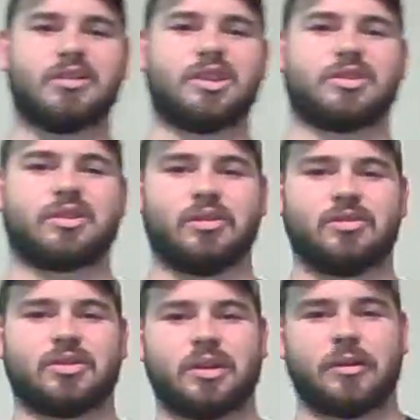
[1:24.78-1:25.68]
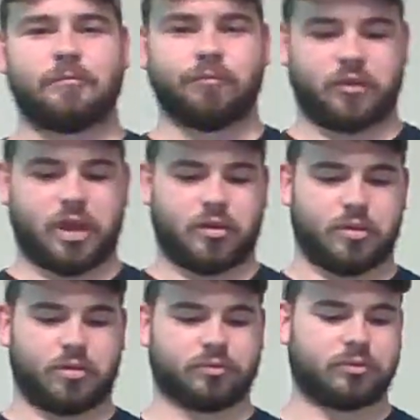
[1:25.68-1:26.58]
Just because, I don't
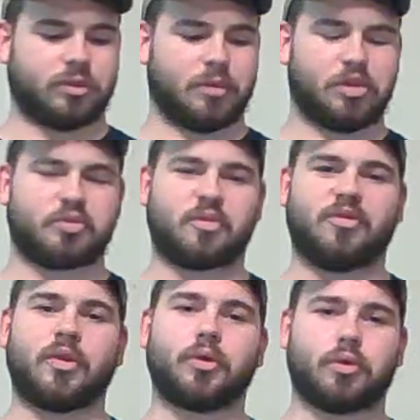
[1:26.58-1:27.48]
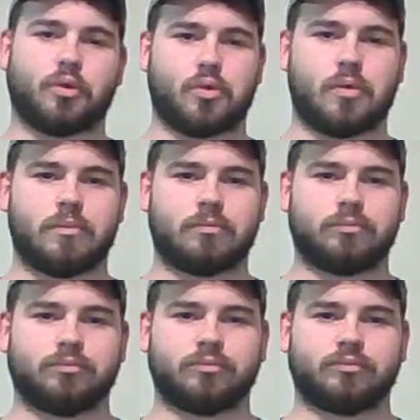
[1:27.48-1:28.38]
know, it makes me feel cool.
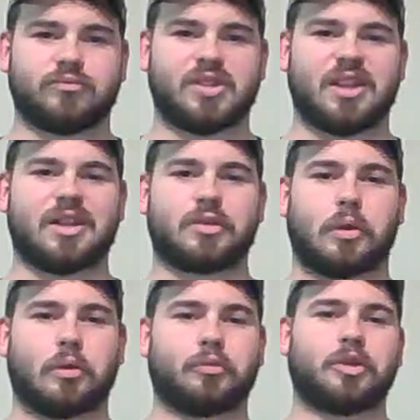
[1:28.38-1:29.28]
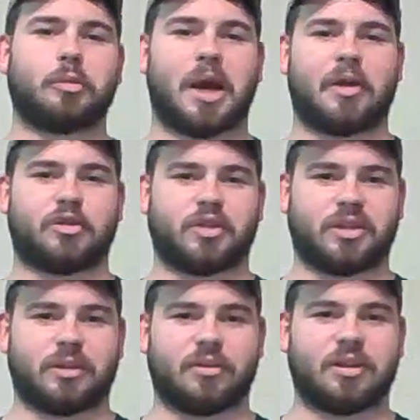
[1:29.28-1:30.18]
And that's all that really matters at
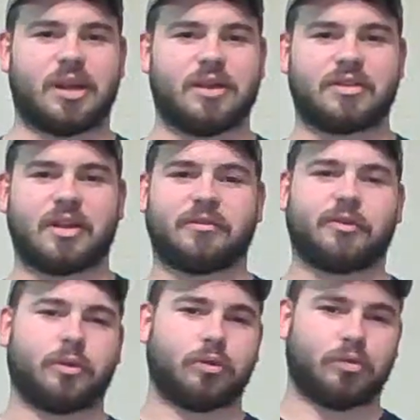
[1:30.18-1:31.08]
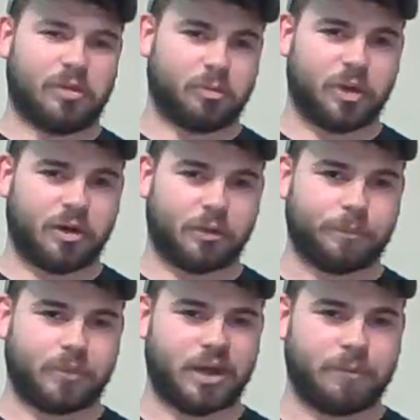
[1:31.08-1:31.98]
the end of the day, is I feel a little bit better,
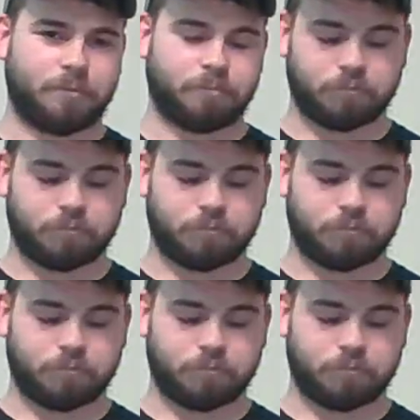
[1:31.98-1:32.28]
right?